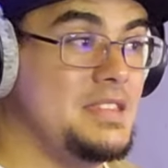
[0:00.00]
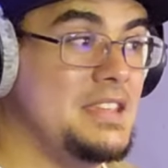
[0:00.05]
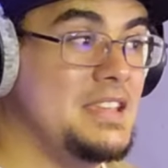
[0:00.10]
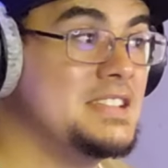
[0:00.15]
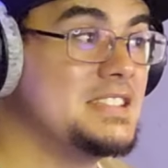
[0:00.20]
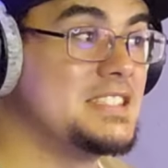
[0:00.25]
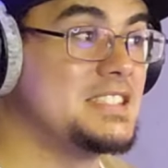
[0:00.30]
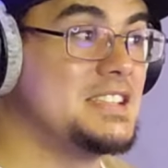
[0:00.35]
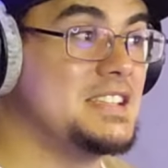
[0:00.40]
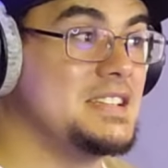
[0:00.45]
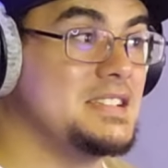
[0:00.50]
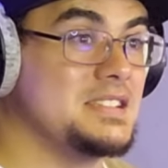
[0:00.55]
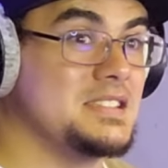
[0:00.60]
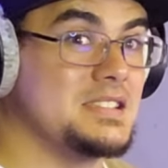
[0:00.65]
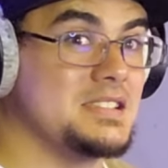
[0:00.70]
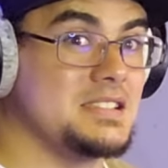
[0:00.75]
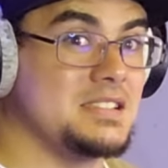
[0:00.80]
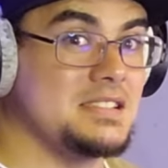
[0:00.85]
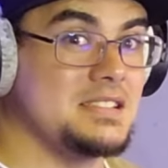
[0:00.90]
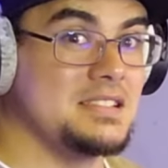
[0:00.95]

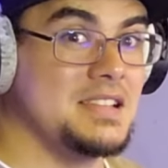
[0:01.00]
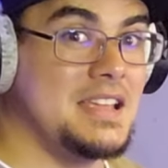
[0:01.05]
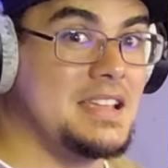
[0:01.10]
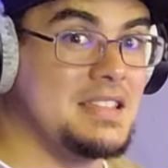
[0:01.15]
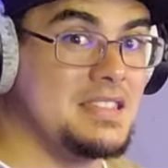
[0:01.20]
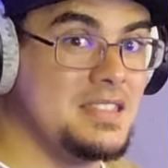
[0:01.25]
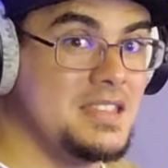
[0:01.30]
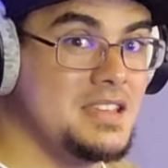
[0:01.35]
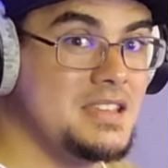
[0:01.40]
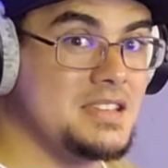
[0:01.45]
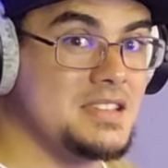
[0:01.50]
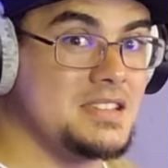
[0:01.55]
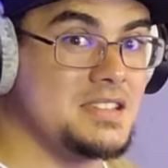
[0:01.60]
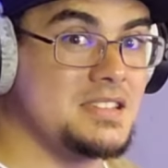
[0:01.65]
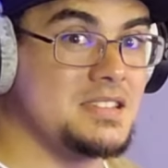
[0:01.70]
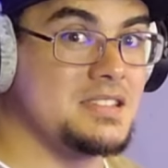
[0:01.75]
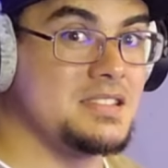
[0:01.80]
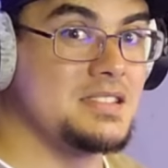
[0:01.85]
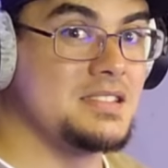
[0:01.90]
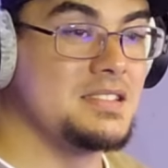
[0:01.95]
instance like
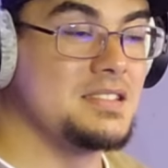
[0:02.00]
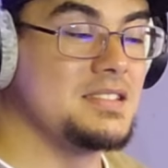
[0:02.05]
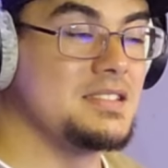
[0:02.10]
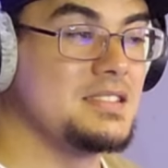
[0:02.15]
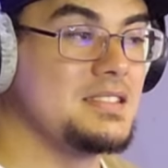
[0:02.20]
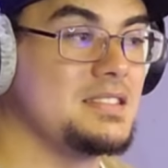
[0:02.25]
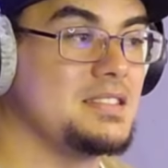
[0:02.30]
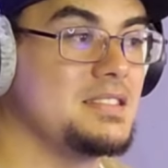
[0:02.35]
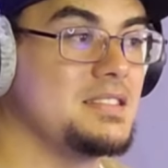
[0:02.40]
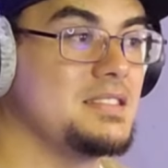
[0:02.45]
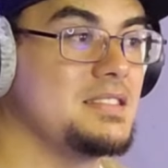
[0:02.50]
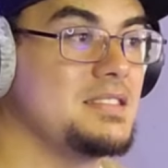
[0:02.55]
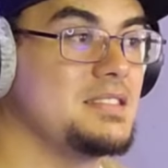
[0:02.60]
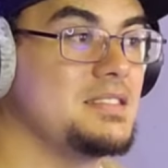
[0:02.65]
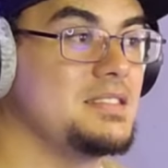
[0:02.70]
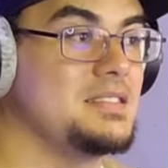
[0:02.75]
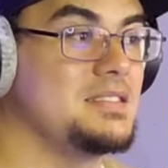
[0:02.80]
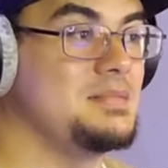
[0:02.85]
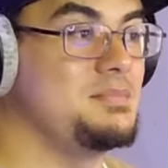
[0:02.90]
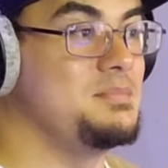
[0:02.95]
this,
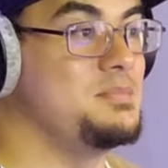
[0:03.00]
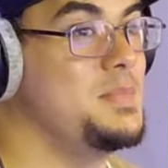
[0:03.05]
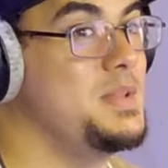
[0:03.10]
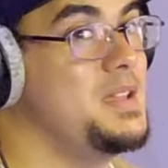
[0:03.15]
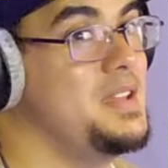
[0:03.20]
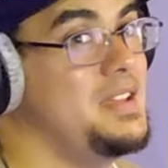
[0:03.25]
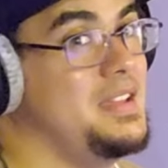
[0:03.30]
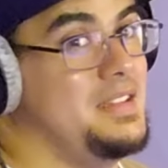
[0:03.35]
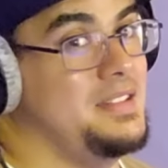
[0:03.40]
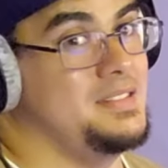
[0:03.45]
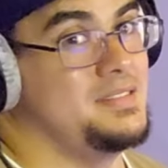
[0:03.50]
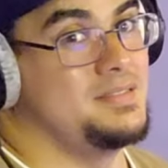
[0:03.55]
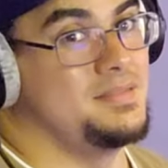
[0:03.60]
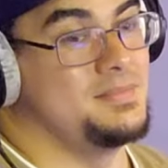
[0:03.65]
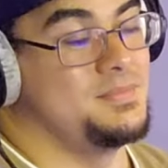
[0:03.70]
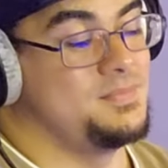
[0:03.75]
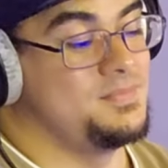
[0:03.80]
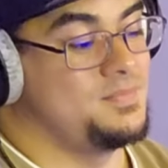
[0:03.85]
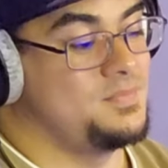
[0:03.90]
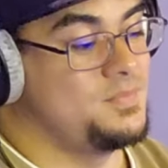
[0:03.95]
man,
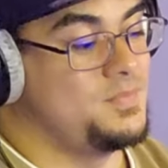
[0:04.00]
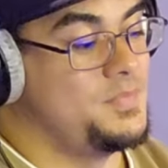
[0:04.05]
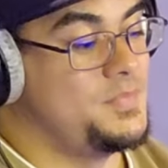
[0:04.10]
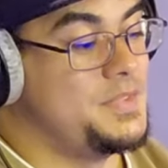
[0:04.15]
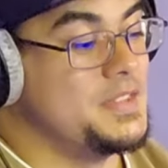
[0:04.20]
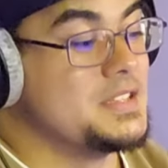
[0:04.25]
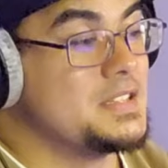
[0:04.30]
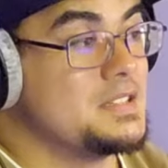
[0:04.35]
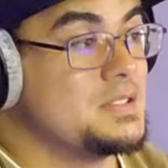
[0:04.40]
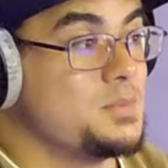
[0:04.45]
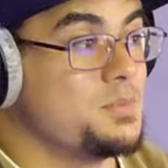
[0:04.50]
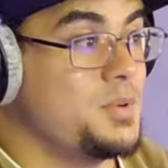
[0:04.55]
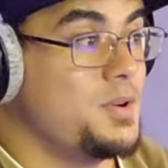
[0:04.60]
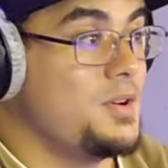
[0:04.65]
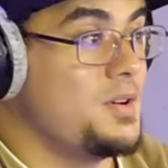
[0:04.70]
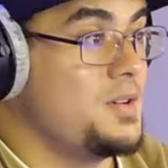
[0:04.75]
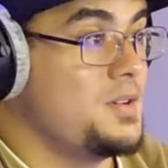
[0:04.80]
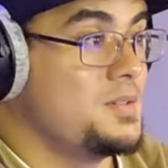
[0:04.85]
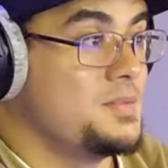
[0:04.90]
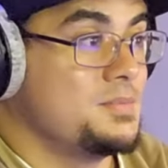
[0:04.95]
this is a
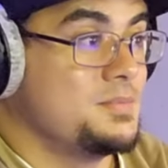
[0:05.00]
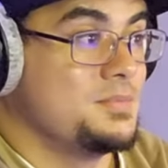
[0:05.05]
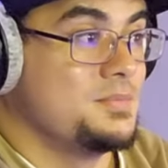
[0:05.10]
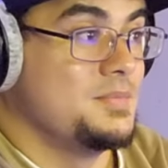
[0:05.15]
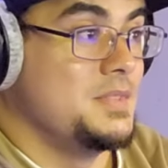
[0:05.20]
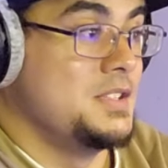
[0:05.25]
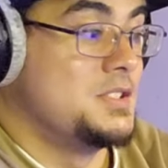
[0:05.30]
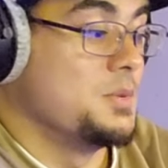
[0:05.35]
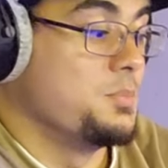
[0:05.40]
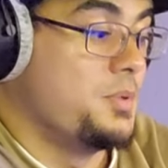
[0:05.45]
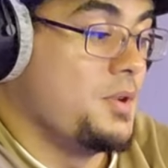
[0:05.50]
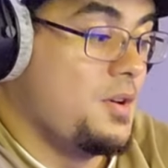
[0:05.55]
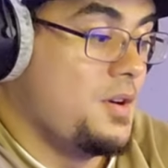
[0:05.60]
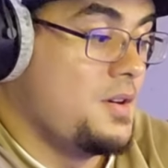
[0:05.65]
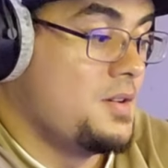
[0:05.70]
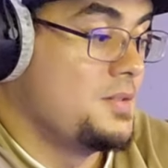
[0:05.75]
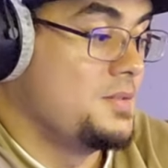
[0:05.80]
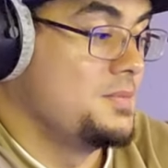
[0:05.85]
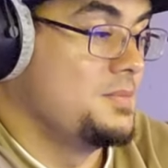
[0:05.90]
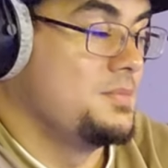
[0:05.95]
bar. It's a
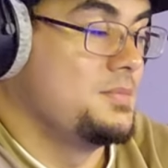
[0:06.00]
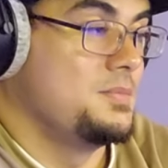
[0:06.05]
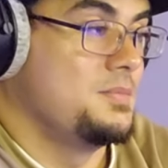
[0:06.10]
bar.